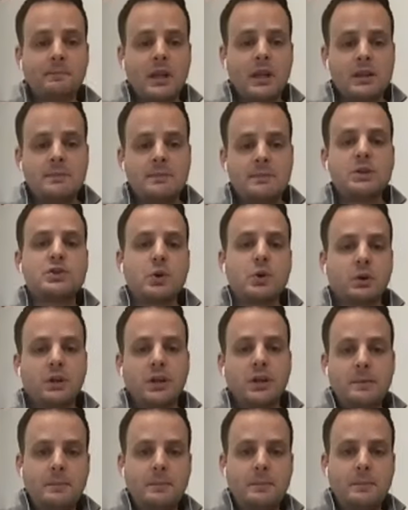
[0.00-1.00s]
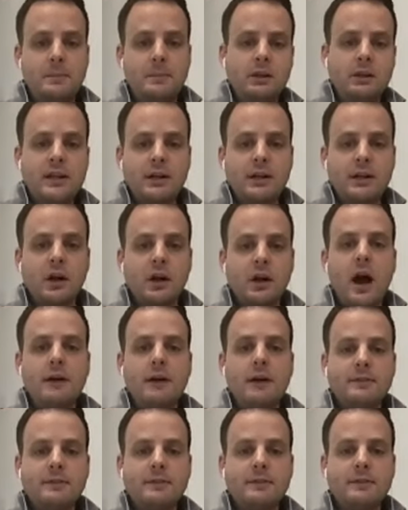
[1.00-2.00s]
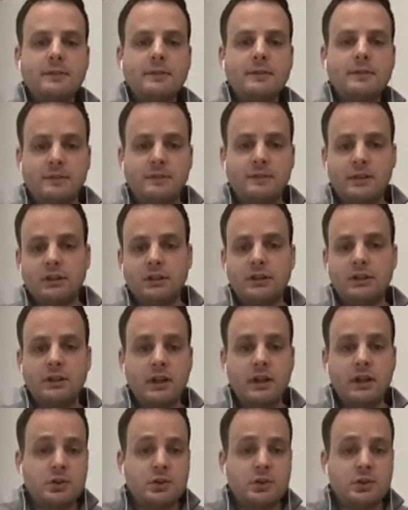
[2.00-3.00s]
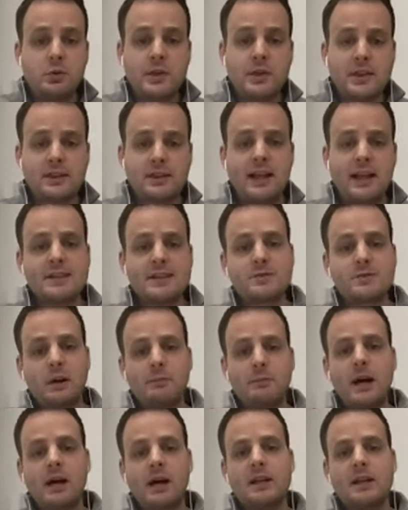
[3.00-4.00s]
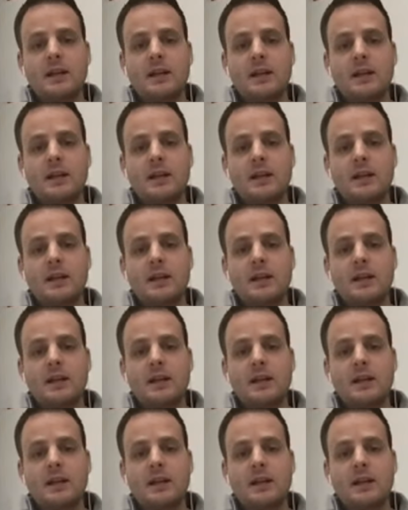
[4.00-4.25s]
the majority of people in our office are fairly are new within the last 12 months.